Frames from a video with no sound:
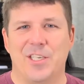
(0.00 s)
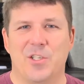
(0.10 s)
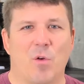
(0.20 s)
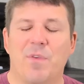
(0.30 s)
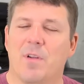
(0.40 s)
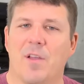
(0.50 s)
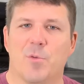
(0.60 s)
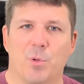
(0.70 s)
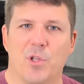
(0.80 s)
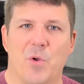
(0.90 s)
just don't feel
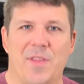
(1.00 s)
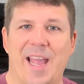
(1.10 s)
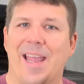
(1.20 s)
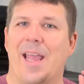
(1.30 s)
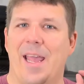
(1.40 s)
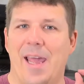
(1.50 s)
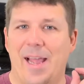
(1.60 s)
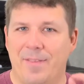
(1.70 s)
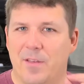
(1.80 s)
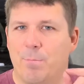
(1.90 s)
comfortable doing that
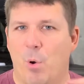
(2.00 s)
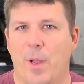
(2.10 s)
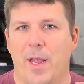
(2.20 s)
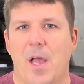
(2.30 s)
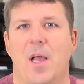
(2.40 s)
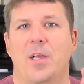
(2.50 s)
at this point.